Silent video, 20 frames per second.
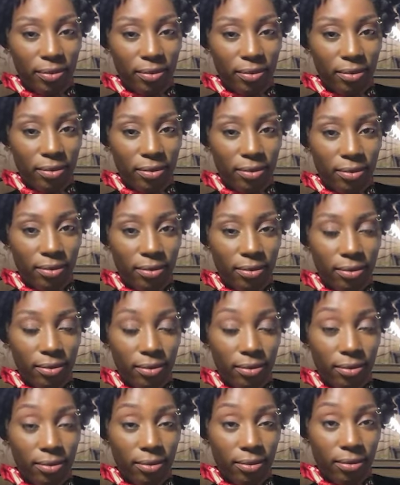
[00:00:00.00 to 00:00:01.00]
music
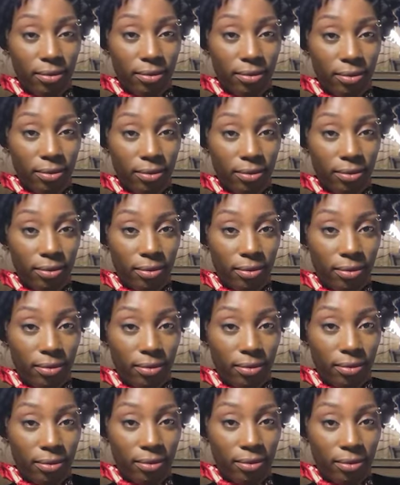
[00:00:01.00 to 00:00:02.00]
is a
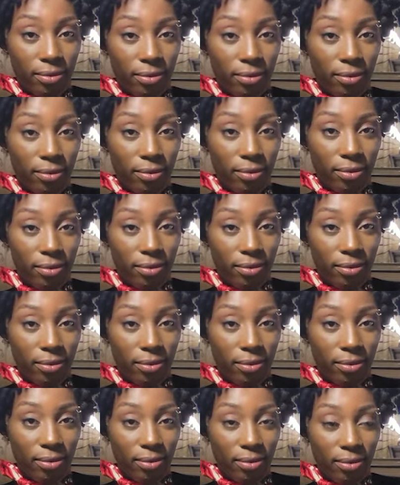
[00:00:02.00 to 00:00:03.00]
tough
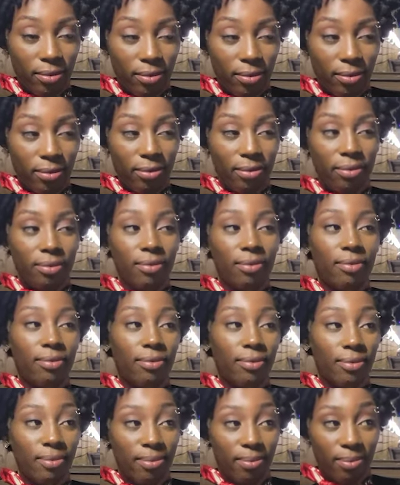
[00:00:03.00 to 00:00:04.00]
business. You have to put
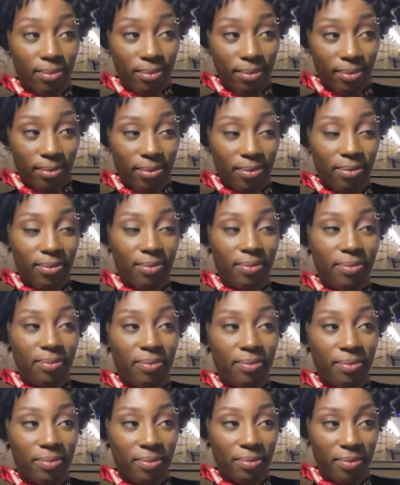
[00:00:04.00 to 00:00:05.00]
so much into
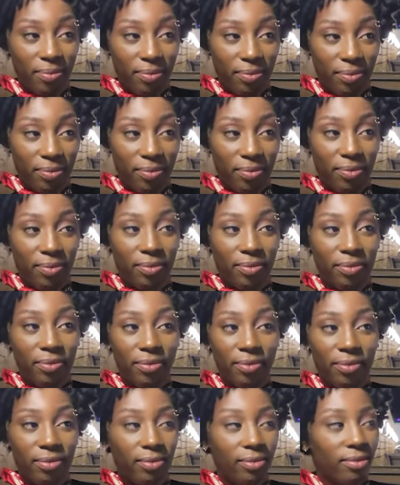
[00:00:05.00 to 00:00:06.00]
the studio
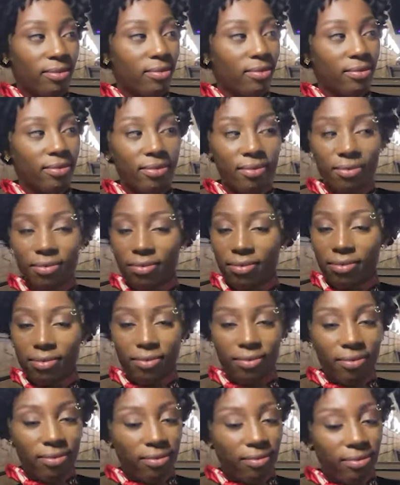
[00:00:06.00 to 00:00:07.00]
time, the
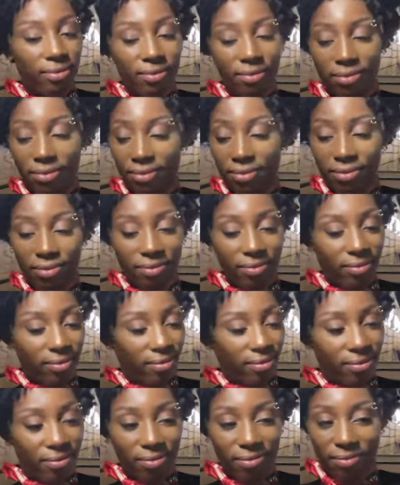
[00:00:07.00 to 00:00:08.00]
video,
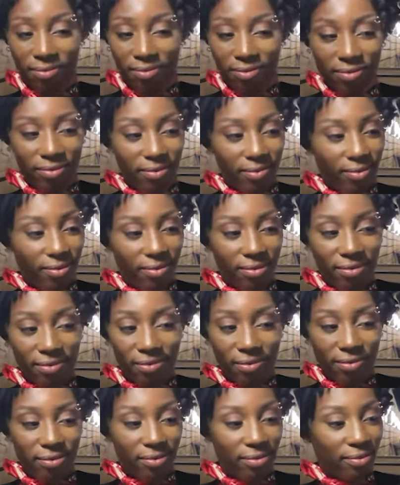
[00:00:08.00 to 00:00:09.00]
before
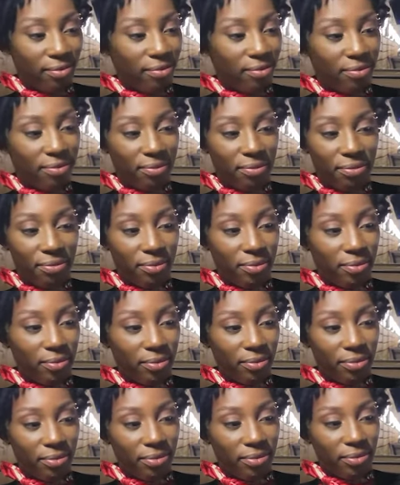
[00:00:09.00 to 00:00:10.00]
you even
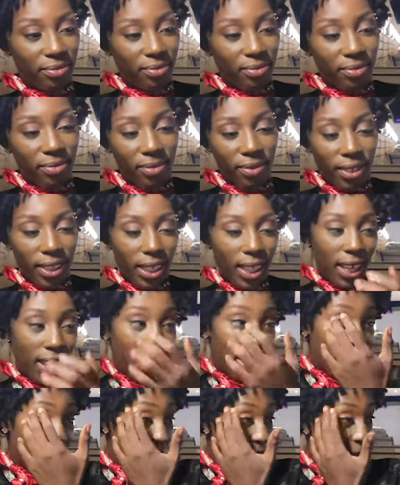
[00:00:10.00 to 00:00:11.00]
see one cobble
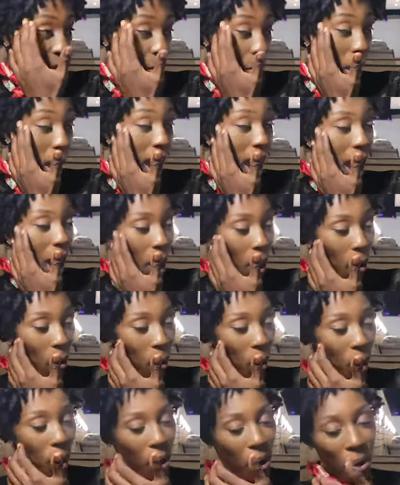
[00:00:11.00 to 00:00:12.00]
return.
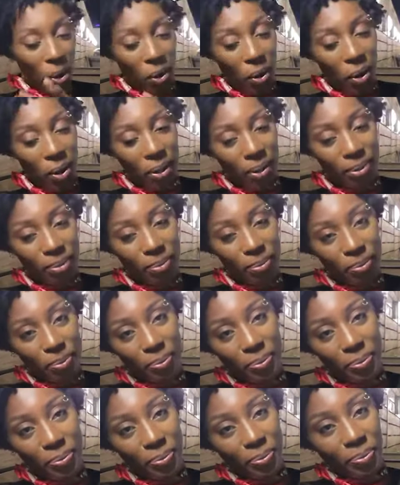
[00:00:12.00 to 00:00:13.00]
Talk about
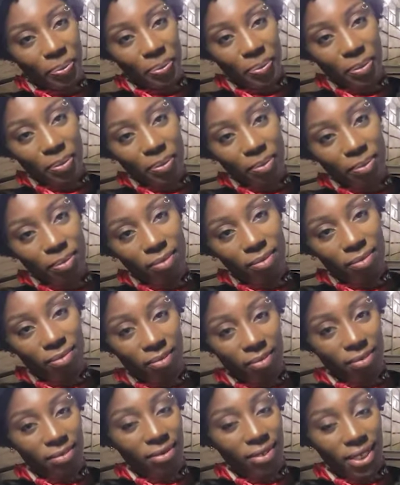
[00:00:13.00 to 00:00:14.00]
that journey and
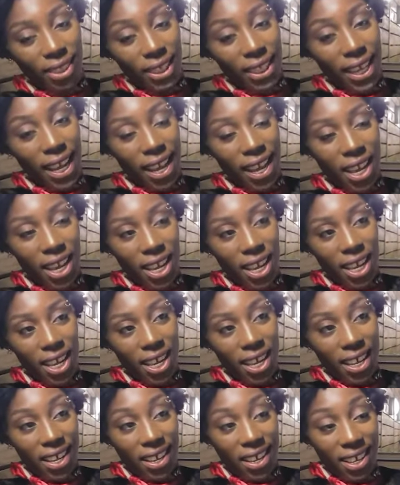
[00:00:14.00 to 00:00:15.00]
just what you've learned.